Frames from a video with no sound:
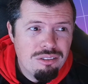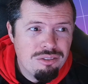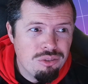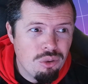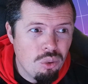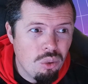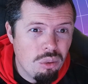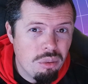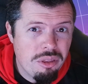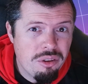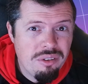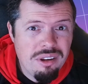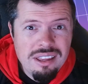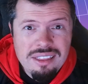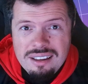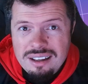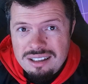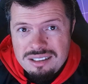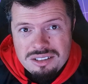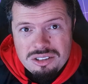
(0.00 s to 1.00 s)
for
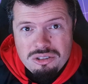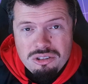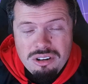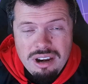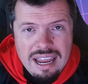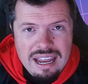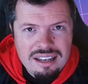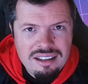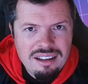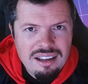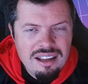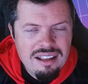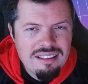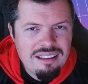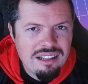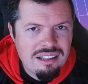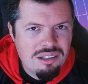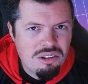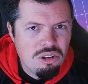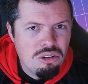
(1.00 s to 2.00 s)
3,000 Rand
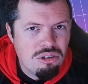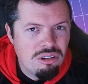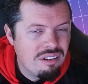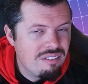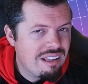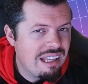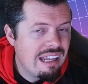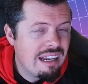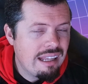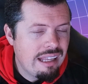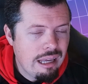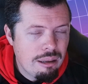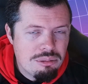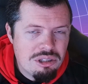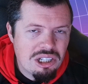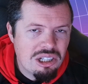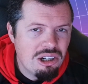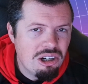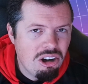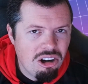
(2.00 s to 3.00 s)
that you don't have to get a
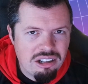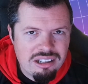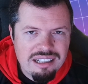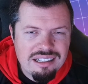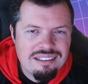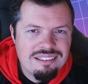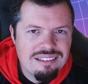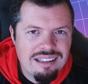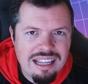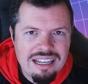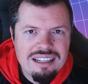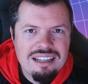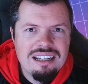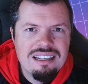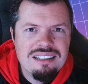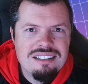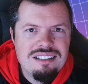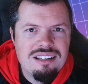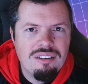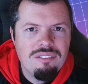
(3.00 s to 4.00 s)
capture card and that
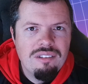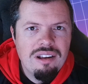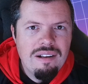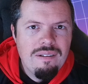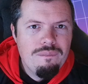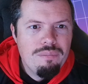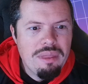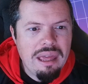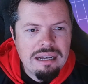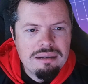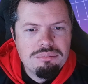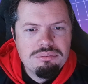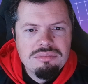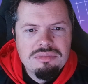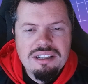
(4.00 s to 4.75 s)
kind of stuff, that